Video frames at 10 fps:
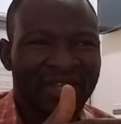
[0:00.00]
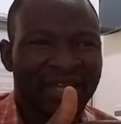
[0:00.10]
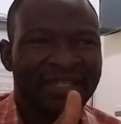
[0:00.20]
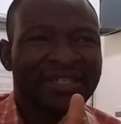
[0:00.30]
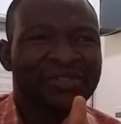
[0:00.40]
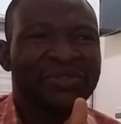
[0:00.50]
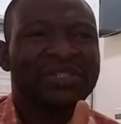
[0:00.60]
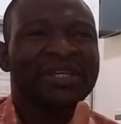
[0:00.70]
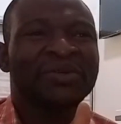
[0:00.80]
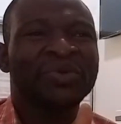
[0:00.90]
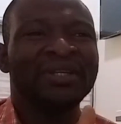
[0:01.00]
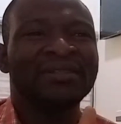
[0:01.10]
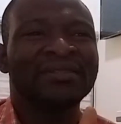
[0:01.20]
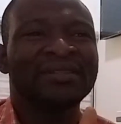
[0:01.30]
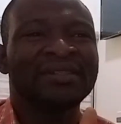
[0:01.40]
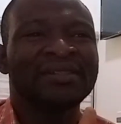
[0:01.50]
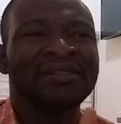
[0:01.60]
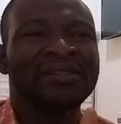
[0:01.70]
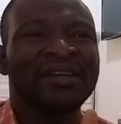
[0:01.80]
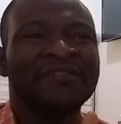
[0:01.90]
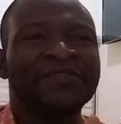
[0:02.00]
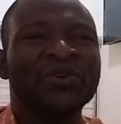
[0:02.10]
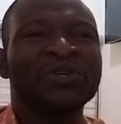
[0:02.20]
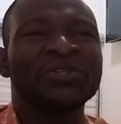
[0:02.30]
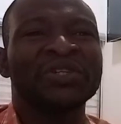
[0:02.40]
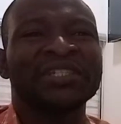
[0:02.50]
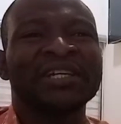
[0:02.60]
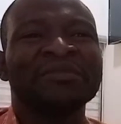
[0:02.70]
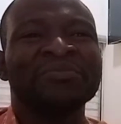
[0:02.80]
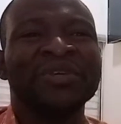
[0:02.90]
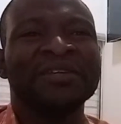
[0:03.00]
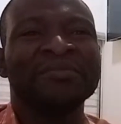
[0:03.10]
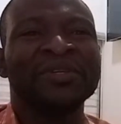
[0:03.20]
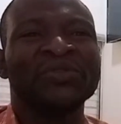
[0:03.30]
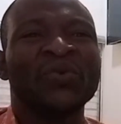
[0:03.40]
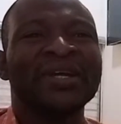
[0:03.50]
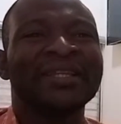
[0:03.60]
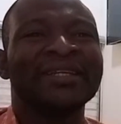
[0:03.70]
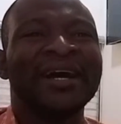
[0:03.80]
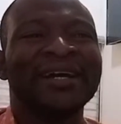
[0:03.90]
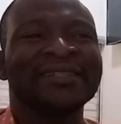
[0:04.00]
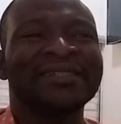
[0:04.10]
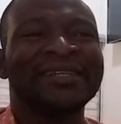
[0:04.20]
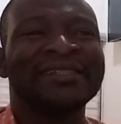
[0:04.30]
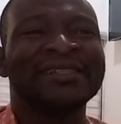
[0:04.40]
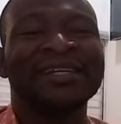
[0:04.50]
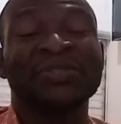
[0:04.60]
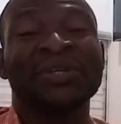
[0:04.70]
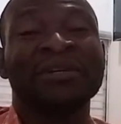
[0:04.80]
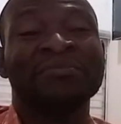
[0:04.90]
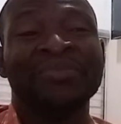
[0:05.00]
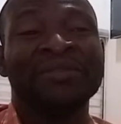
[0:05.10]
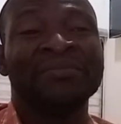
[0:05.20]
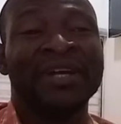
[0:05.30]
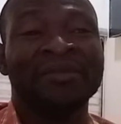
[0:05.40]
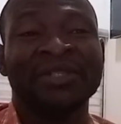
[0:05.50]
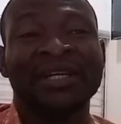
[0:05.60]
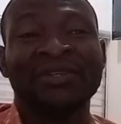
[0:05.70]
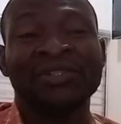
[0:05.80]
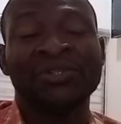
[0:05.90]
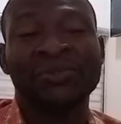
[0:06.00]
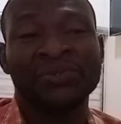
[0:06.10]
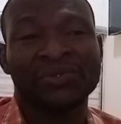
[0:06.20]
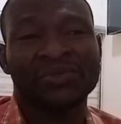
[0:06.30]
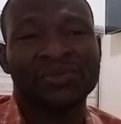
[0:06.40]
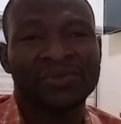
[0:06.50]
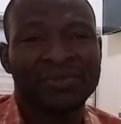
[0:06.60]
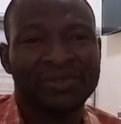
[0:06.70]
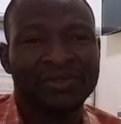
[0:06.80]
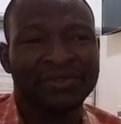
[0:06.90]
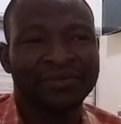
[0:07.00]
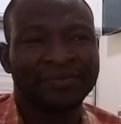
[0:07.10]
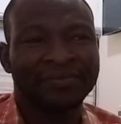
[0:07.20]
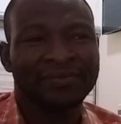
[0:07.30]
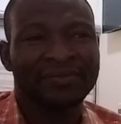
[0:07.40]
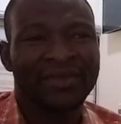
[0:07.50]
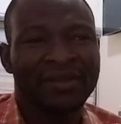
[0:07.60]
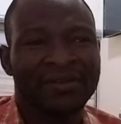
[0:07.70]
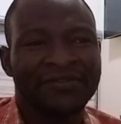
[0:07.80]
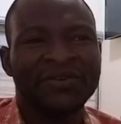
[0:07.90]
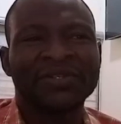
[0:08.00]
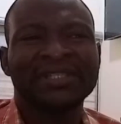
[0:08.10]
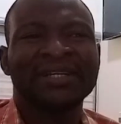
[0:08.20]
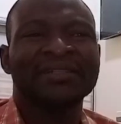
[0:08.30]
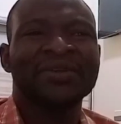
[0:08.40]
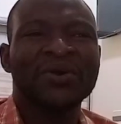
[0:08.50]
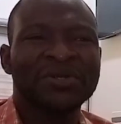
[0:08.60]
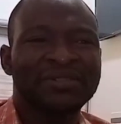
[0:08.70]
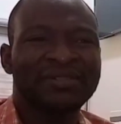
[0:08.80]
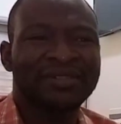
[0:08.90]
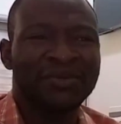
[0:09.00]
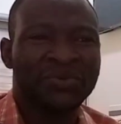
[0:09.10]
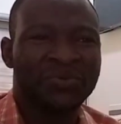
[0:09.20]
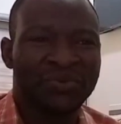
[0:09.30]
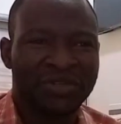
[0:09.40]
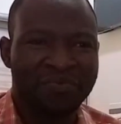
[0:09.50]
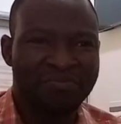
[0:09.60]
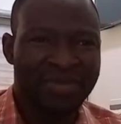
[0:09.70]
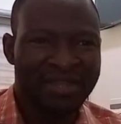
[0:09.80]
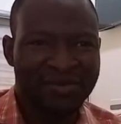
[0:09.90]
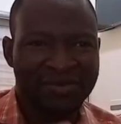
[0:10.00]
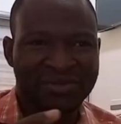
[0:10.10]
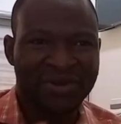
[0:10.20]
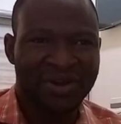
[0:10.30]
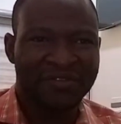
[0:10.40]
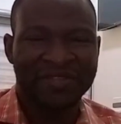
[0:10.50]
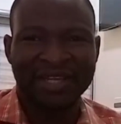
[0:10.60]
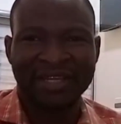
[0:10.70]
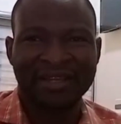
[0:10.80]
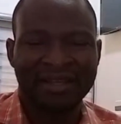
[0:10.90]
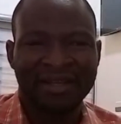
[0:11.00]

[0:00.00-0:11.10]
A transducer with a focused ultrasound beam is one that has its natural beam diameter reduced. Focusing can cause the middle of the